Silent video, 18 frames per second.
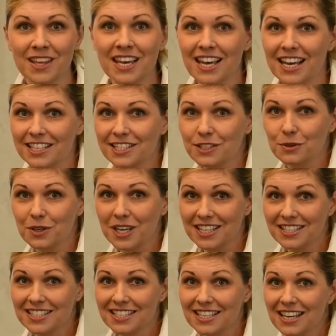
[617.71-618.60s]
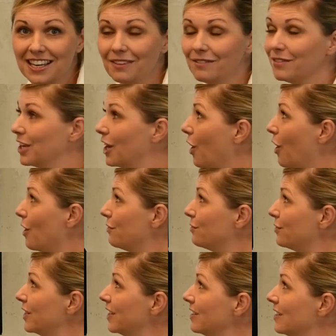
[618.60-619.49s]
As you can see, we
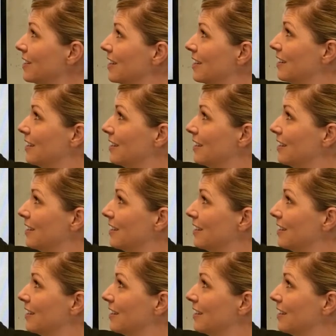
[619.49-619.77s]
offer